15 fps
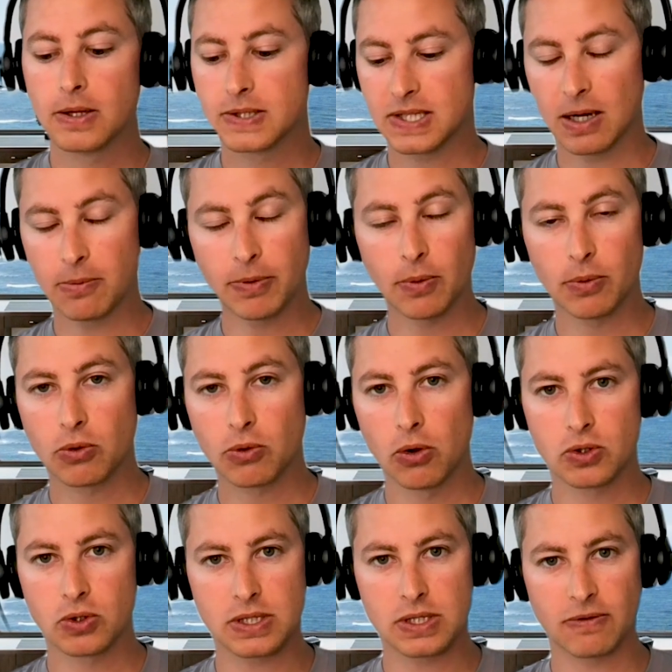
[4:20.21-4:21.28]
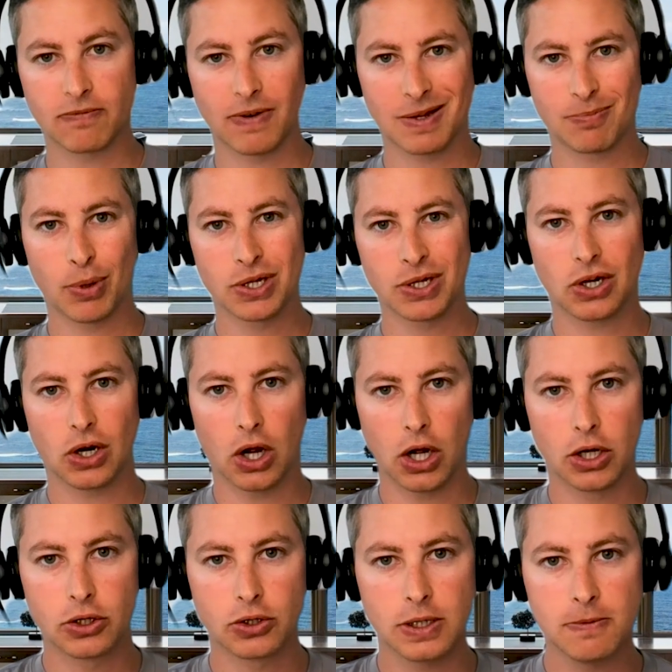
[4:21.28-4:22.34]
Same thing with groceries. If I budget
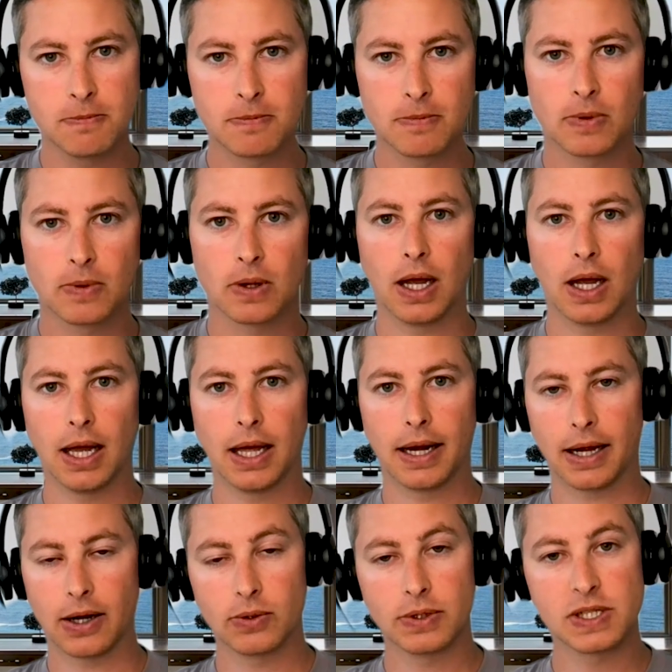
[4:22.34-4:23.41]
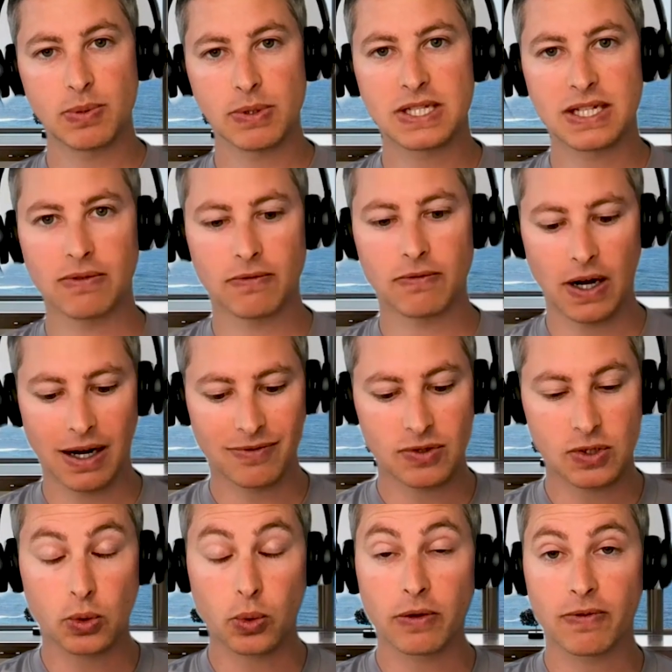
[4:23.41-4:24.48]
100 and I only spend 75,
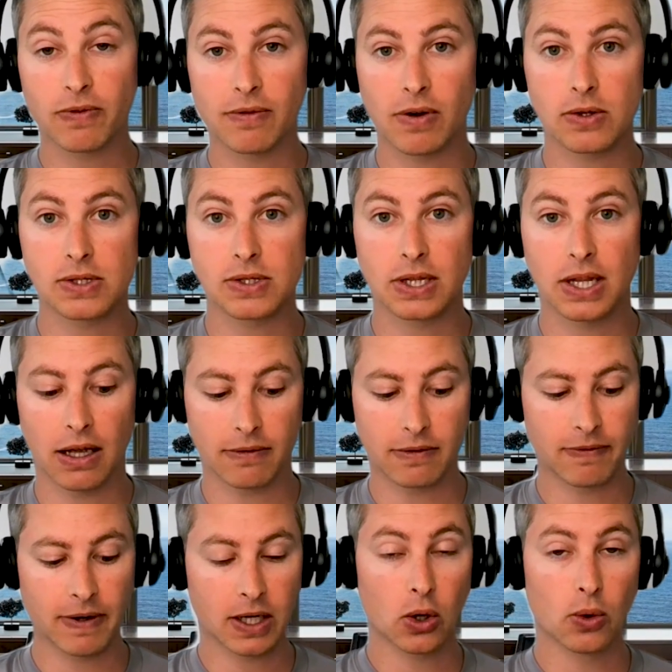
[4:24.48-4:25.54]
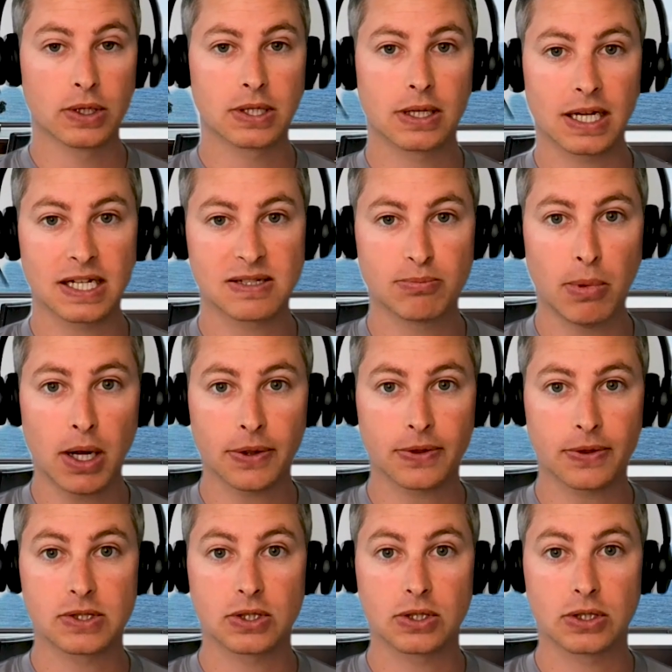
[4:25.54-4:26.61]
there's $25 left. If I go into next month,
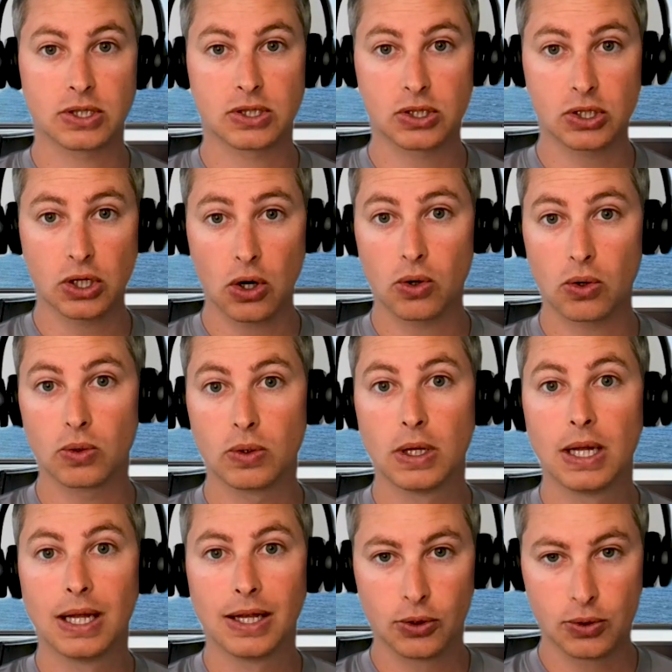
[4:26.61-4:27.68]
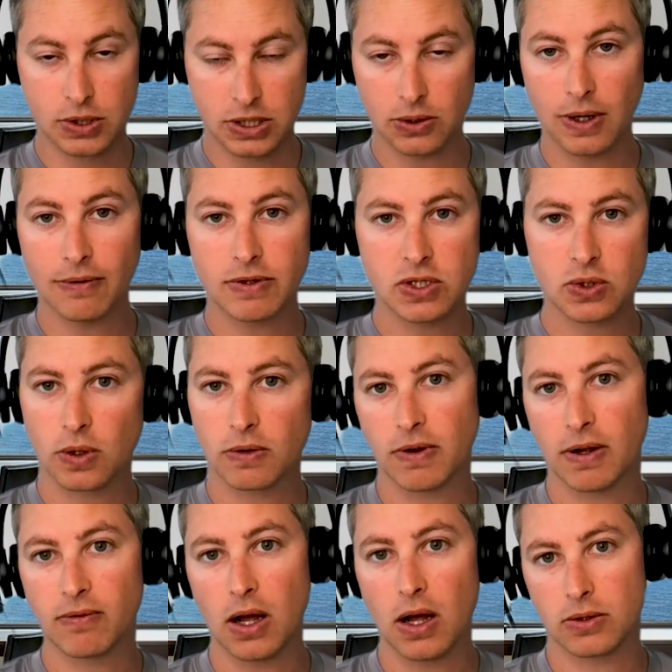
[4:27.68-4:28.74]
it's going to show you still have this
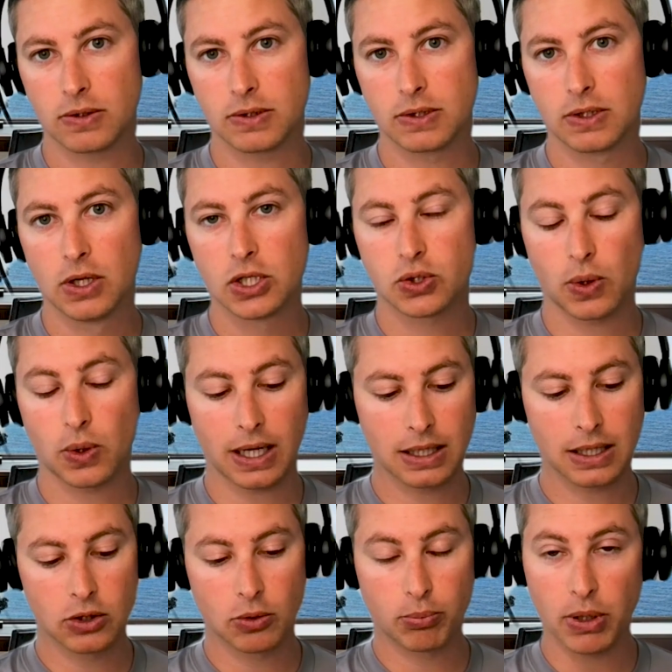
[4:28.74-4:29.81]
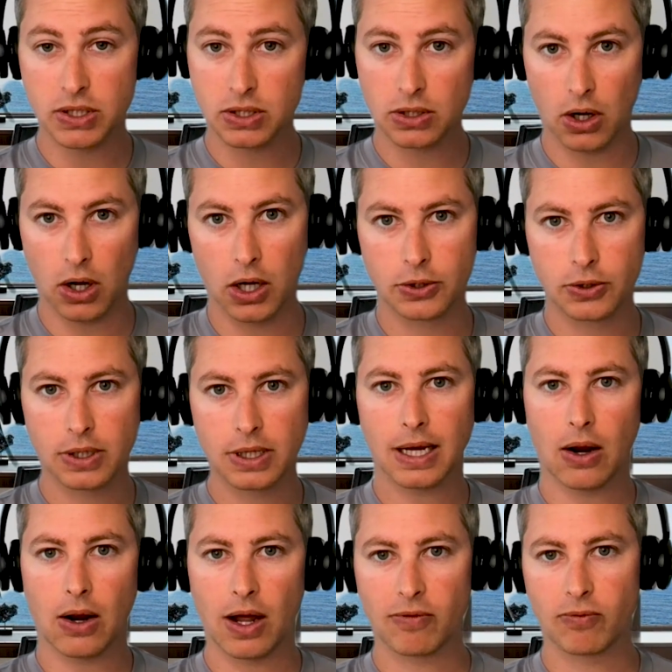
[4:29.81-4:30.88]
$25. So I can either budget 100 and
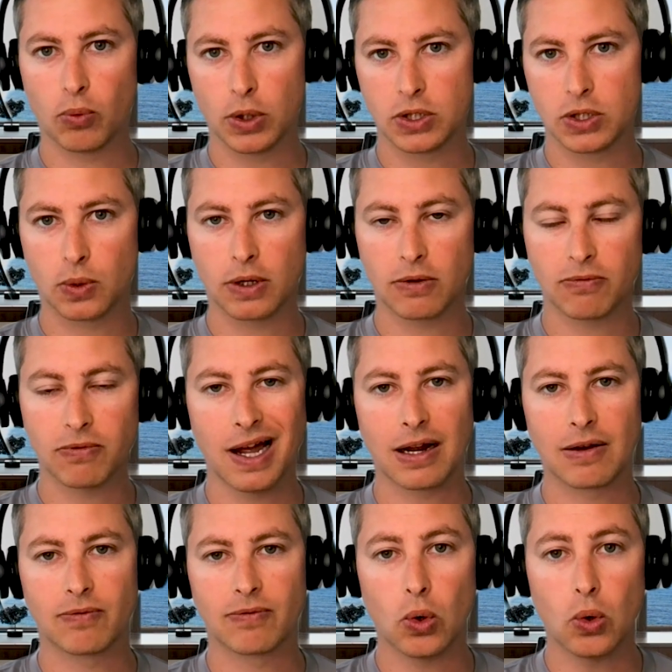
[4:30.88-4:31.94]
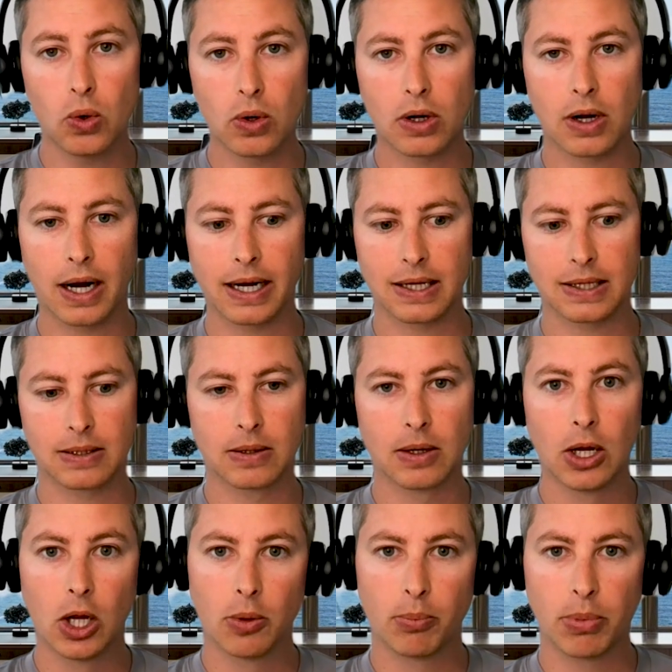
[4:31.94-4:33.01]
now have 125, or I could
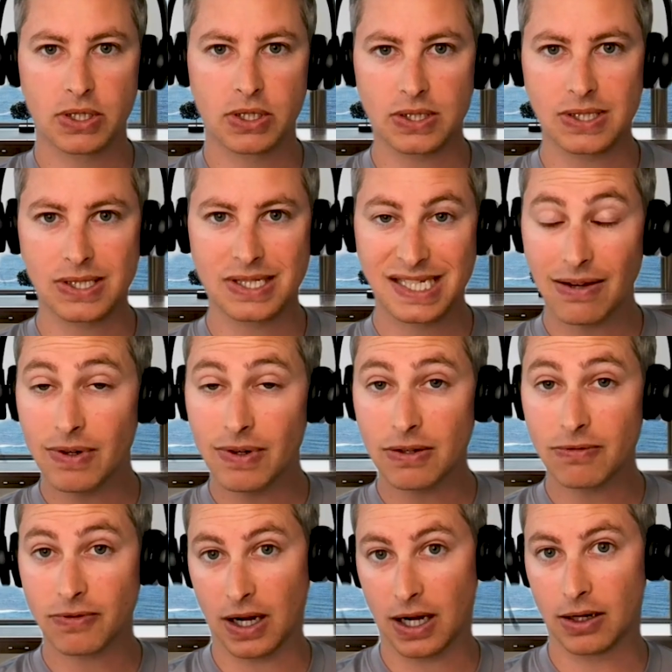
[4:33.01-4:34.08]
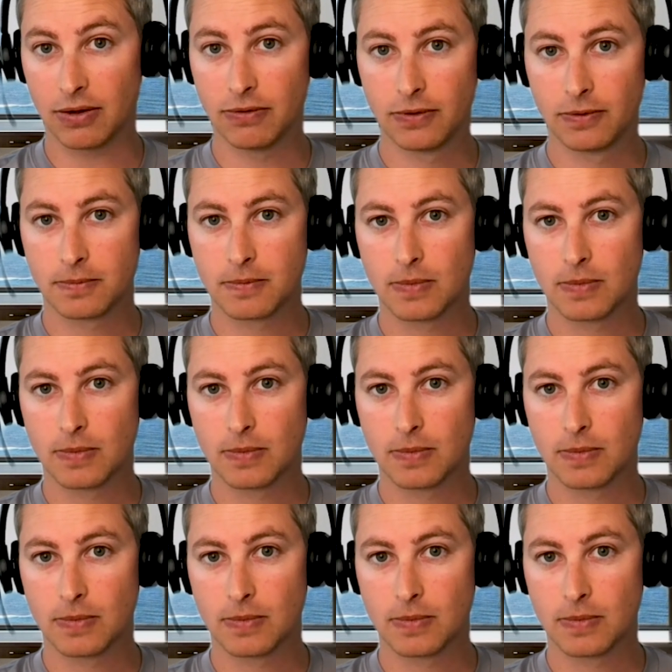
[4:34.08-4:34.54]
budget 75,